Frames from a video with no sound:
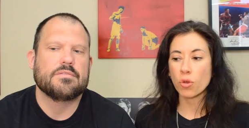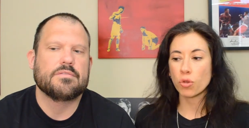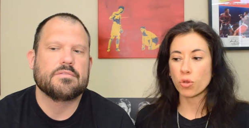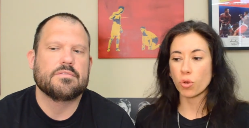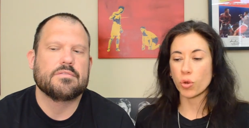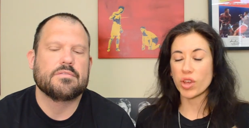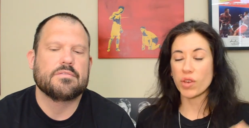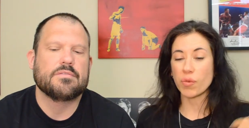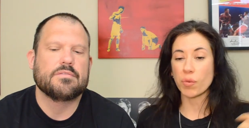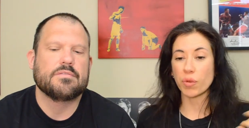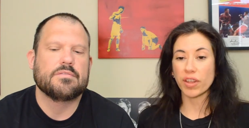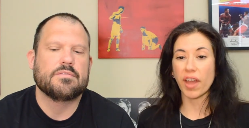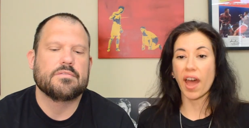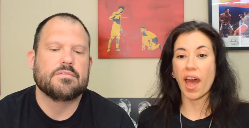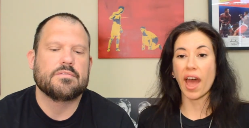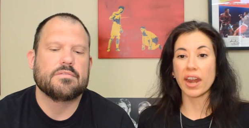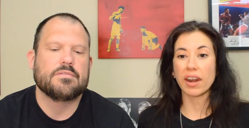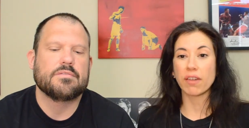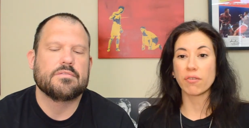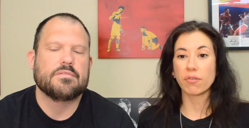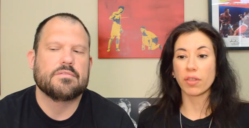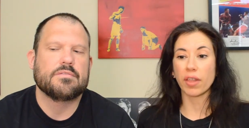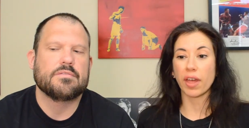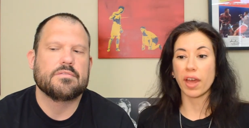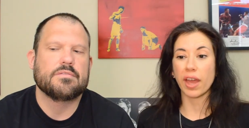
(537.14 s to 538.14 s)
Speaker 1: So he was kind
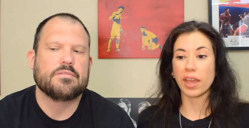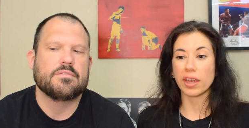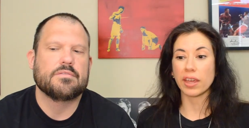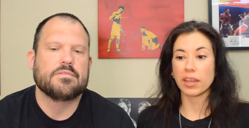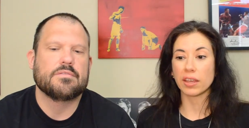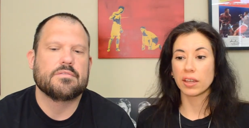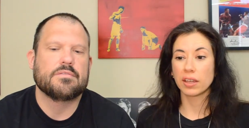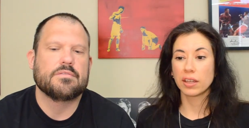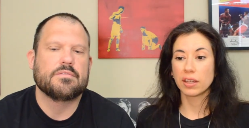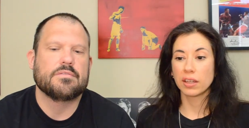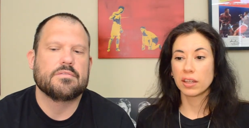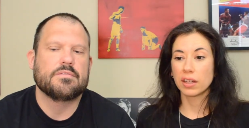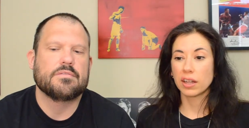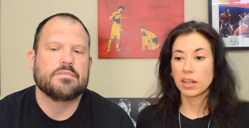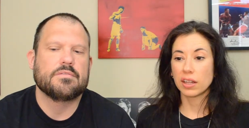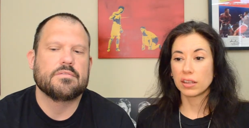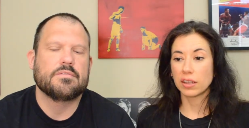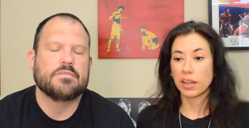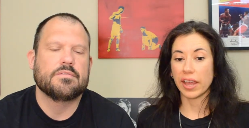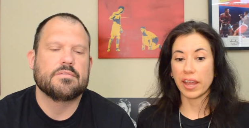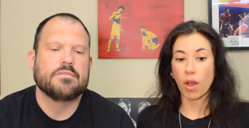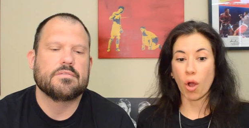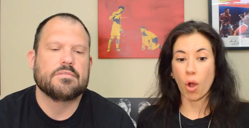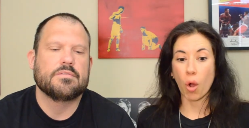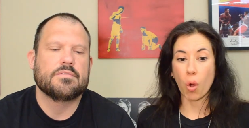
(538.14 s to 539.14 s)
of like,
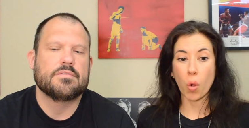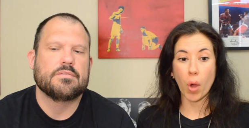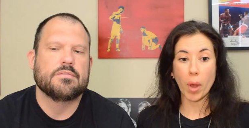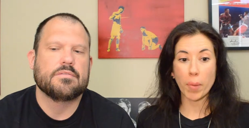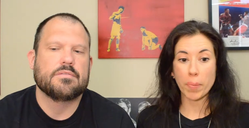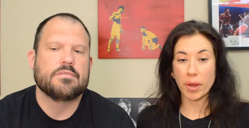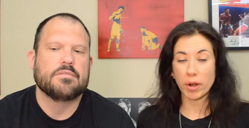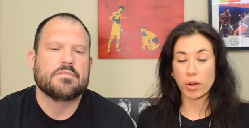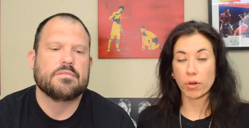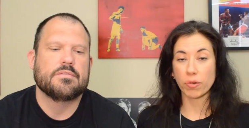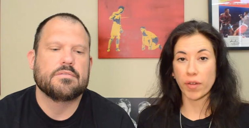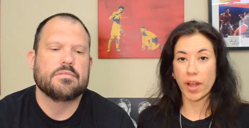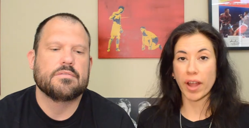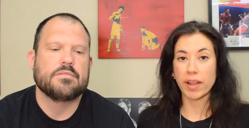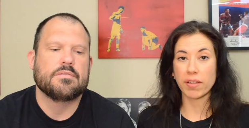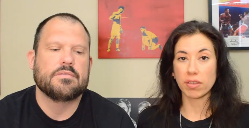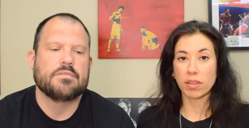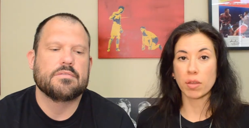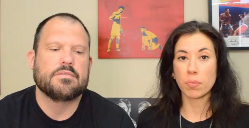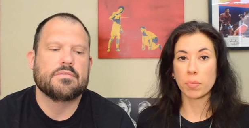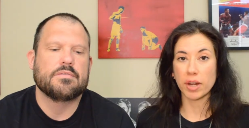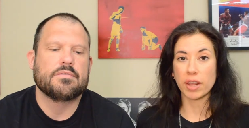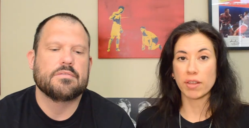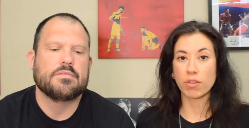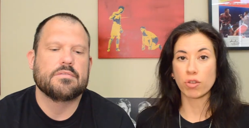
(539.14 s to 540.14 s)
like, oh, I better find
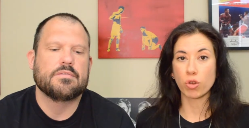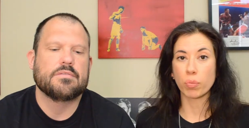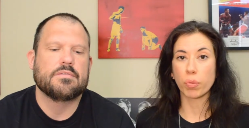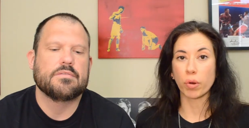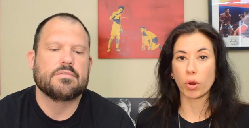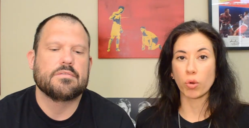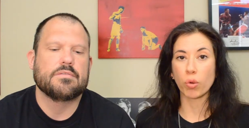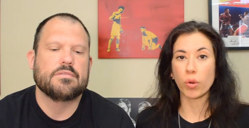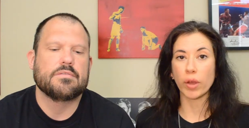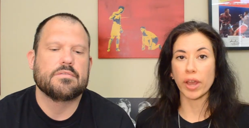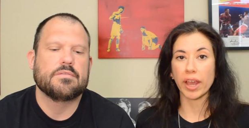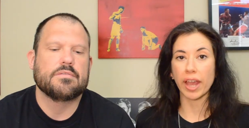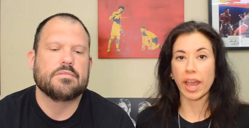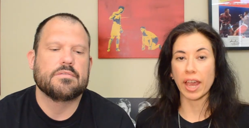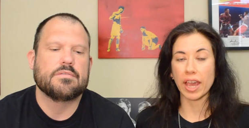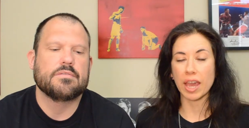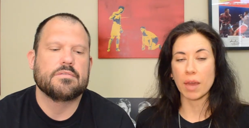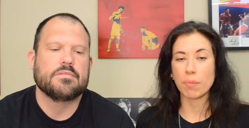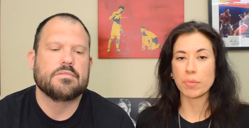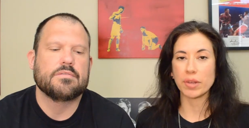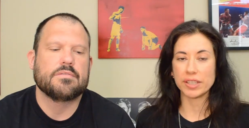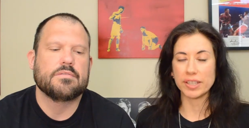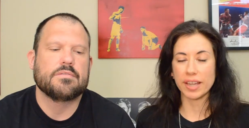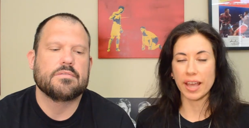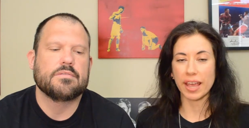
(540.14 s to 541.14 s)
somebody super quick. I
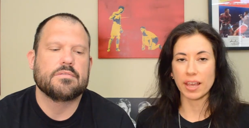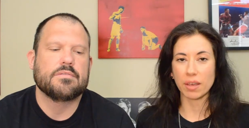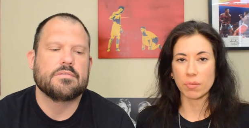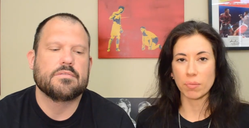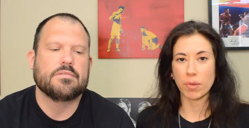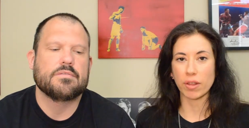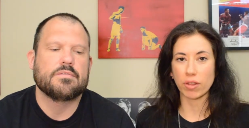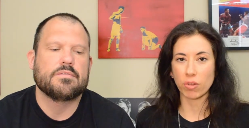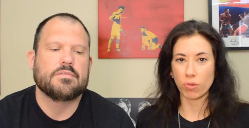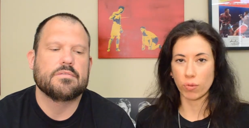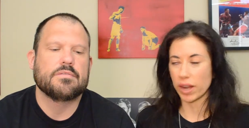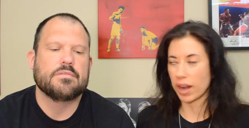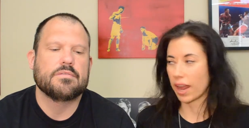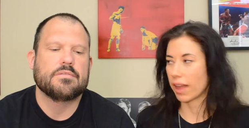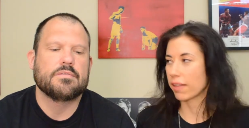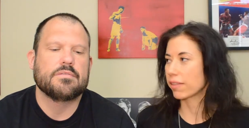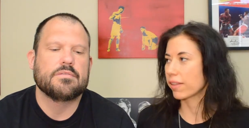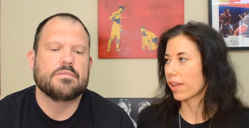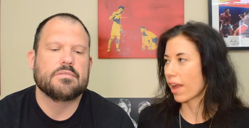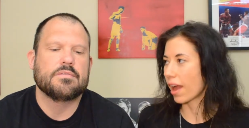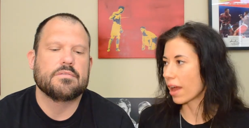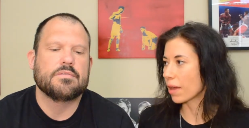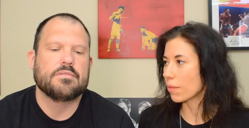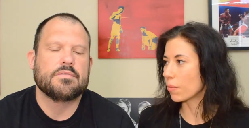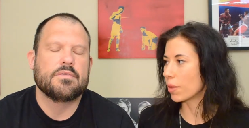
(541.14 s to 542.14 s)
can't be taking my sweet ass
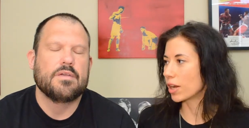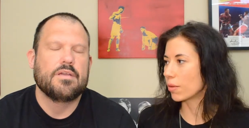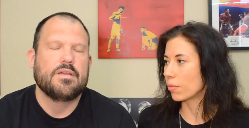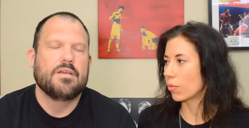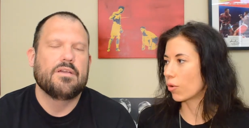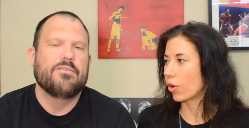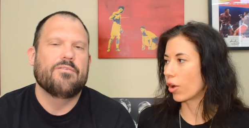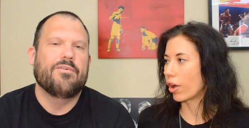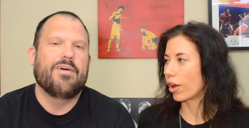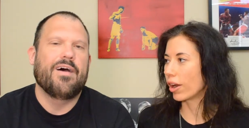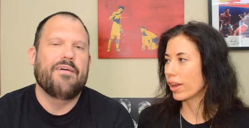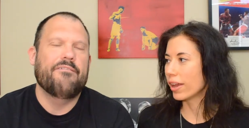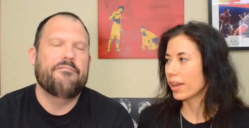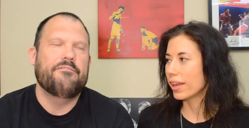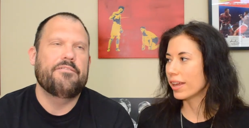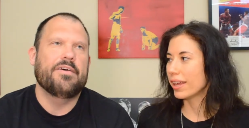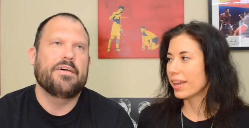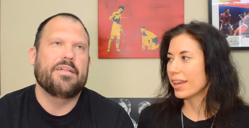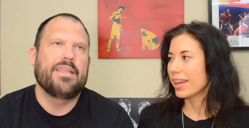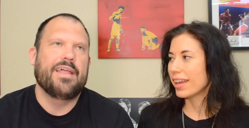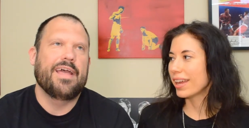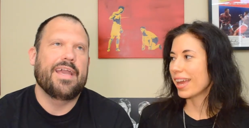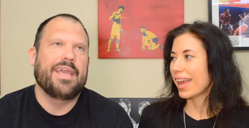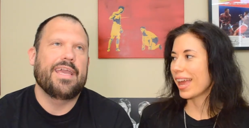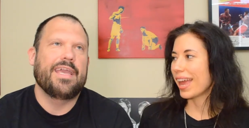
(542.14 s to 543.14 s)
time anymore.
Speaker 2: Well, I
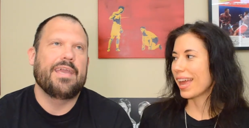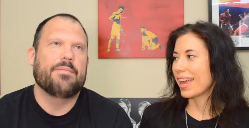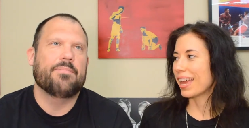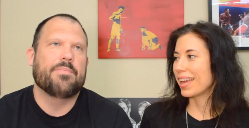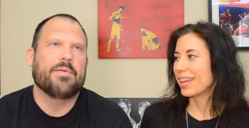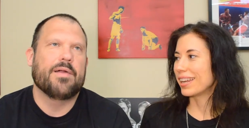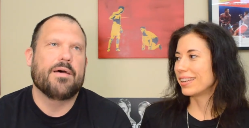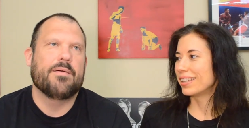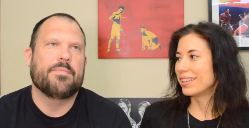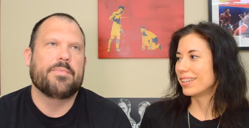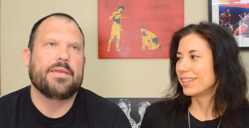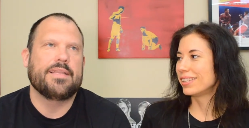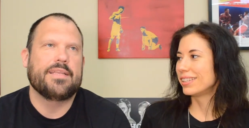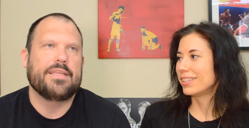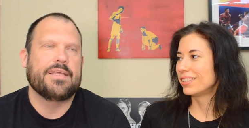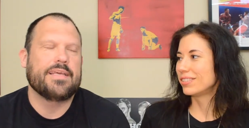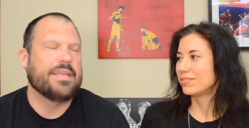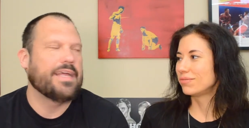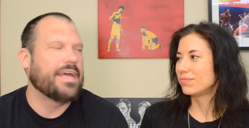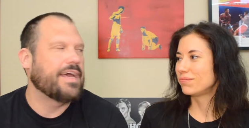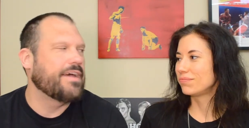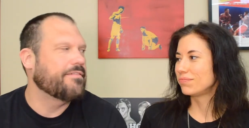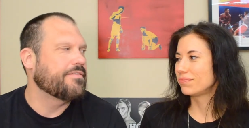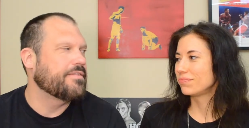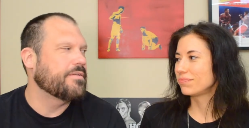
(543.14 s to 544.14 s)
felt like and, he probably did
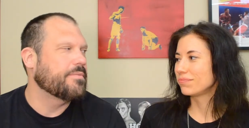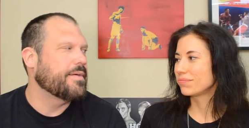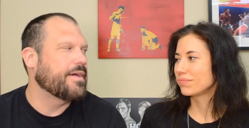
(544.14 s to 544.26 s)
have to